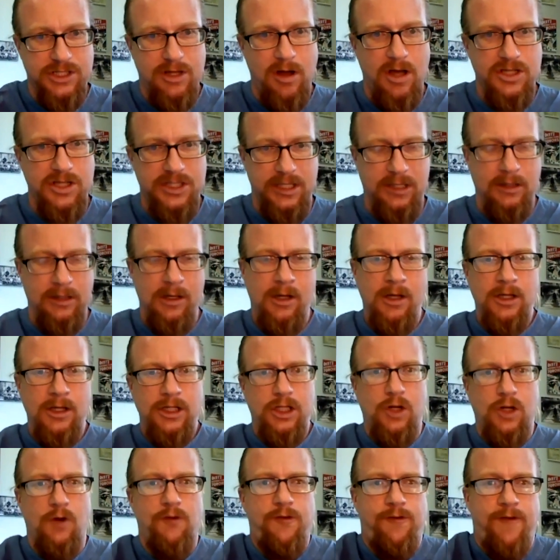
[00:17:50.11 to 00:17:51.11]
causing
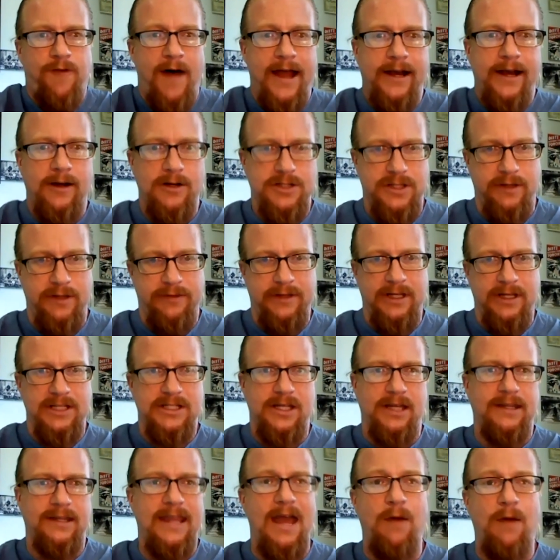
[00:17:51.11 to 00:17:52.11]
you know fires and things things
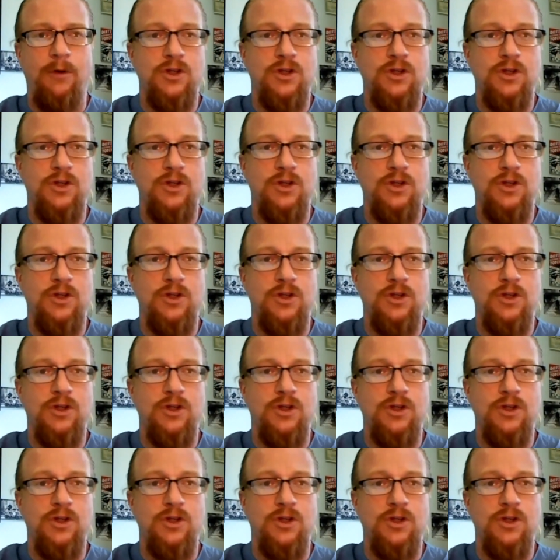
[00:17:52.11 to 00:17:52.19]
like that,